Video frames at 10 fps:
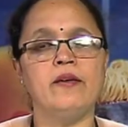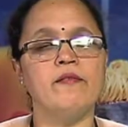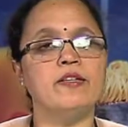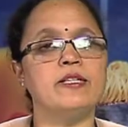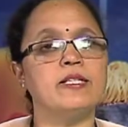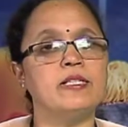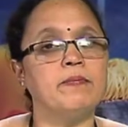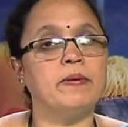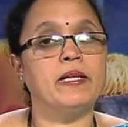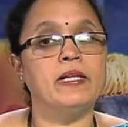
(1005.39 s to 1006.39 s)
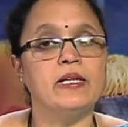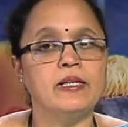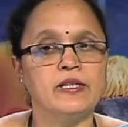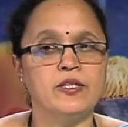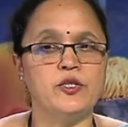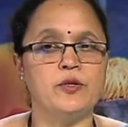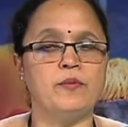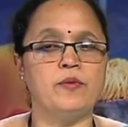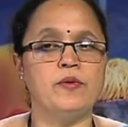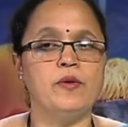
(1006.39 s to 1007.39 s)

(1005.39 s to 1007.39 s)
which is typically consumed.